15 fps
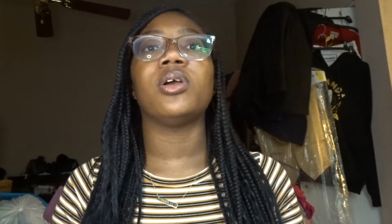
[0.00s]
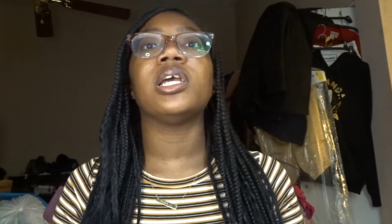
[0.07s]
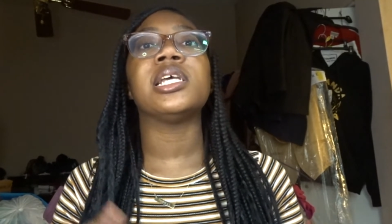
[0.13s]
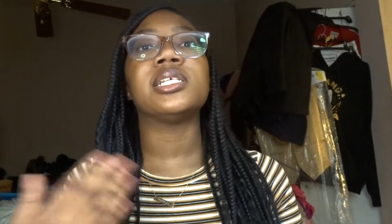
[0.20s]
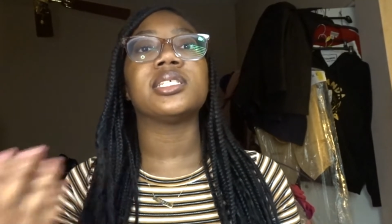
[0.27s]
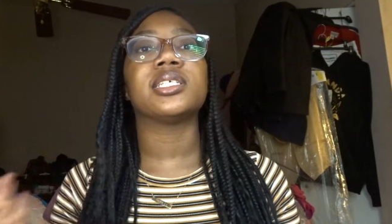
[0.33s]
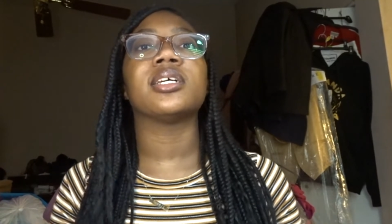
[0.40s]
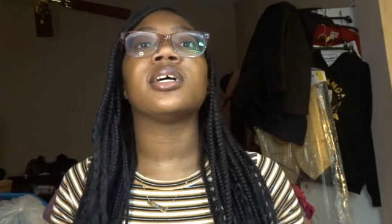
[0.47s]

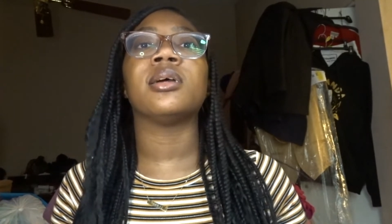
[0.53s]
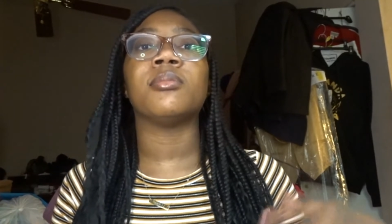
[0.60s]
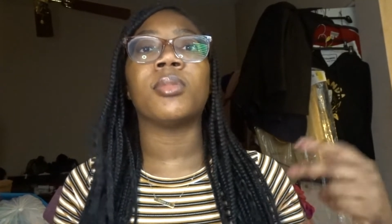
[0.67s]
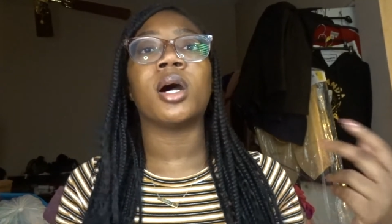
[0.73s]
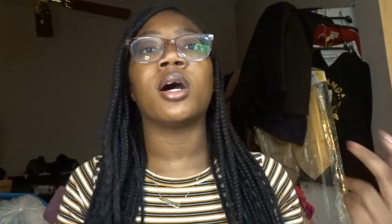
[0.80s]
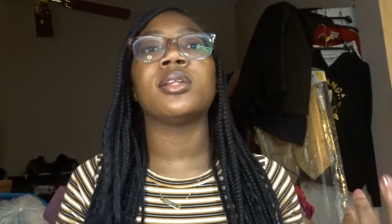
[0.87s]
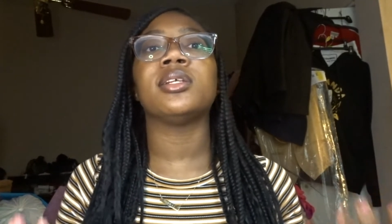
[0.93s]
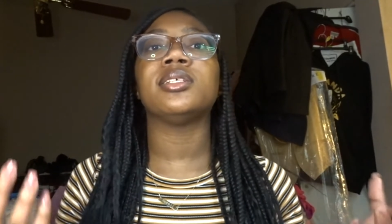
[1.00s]
Issa and
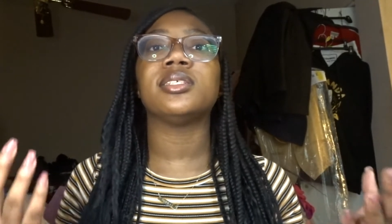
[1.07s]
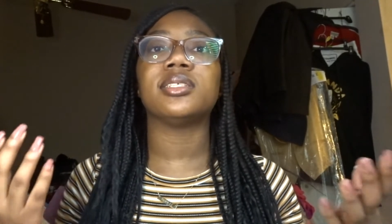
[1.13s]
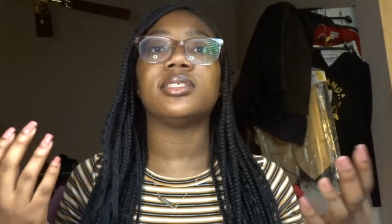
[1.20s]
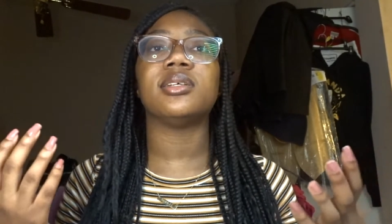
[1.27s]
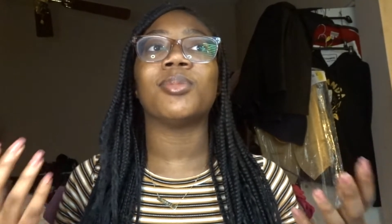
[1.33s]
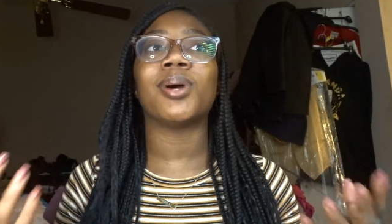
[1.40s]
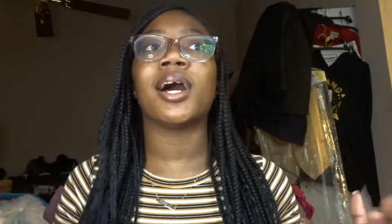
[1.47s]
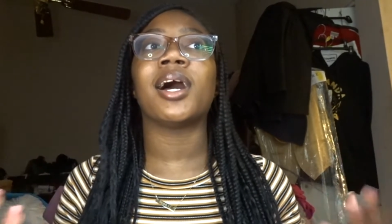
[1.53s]
Molly's
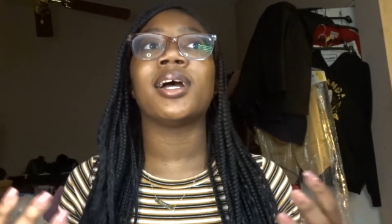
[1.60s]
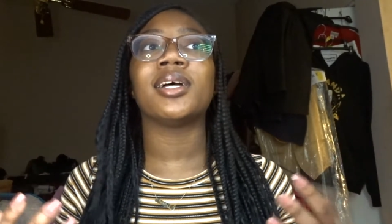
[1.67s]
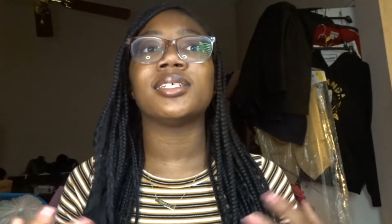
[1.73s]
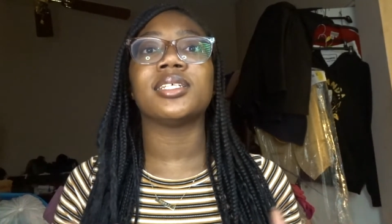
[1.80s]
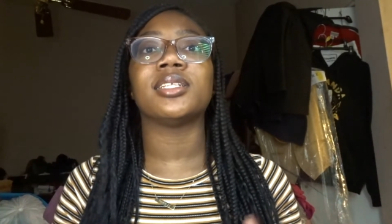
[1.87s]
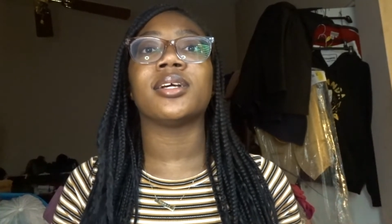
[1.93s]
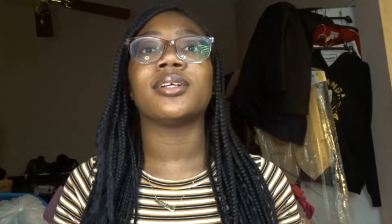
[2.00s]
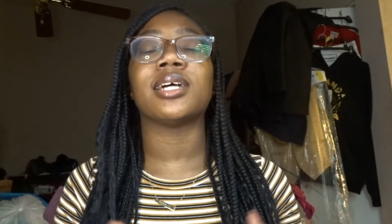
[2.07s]
demise and
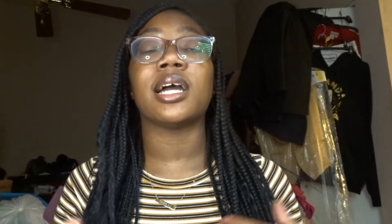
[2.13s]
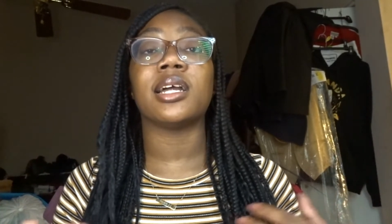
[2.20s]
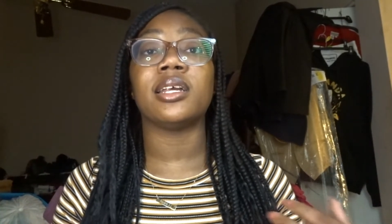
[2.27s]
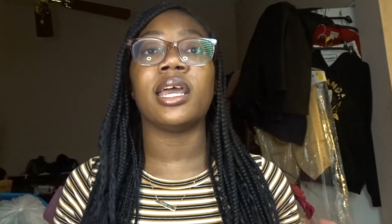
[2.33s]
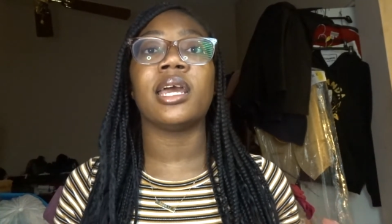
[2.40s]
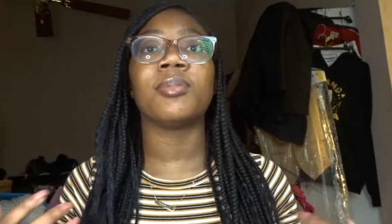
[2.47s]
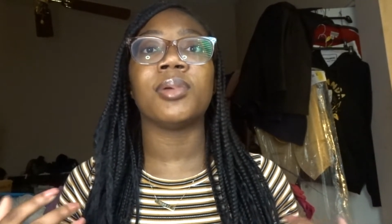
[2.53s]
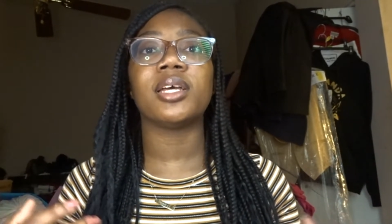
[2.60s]
their
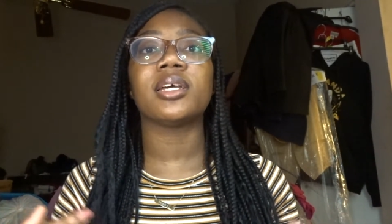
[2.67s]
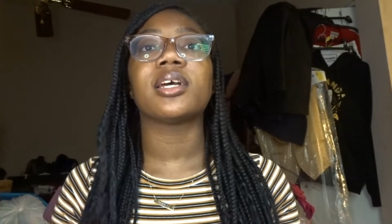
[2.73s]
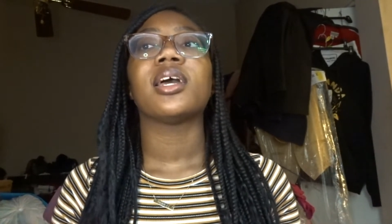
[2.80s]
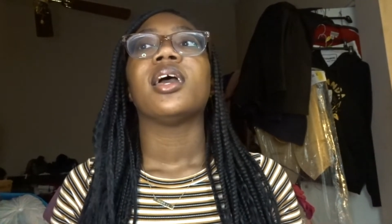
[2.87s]
dynamic.